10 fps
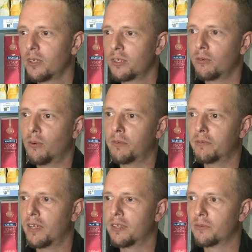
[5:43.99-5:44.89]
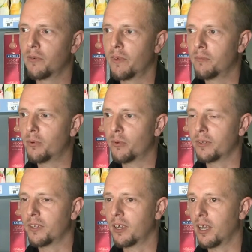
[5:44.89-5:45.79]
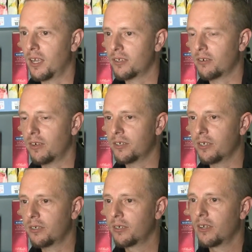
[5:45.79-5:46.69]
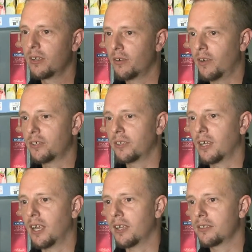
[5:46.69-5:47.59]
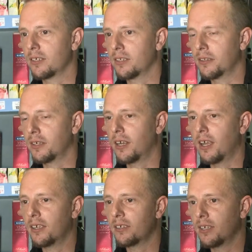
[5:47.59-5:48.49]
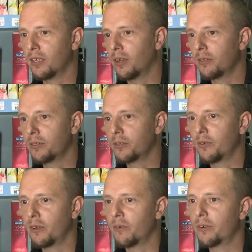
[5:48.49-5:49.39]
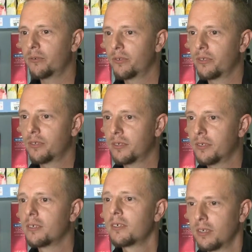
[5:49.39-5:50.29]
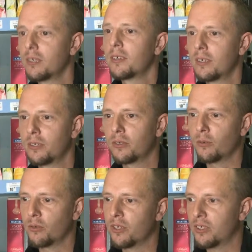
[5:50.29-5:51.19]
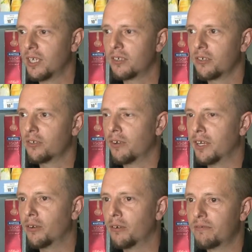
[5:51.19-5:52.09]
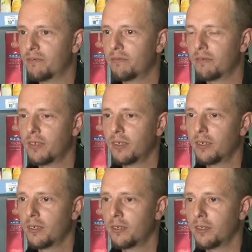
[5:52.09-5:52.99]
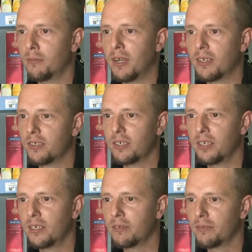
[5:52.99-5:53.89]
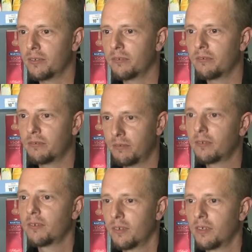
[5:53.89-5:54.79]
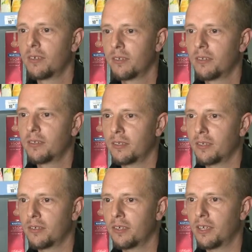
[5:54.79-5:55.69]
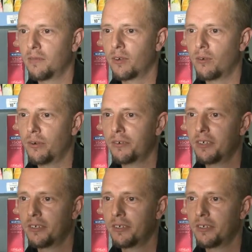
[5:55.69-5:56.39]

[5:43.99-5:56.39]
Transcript: So what we've done is we've imported the glass crusher, crushed the glass, and then the glass then goes into our roads. So it also takes the strain off the makasea and things like that for quarry.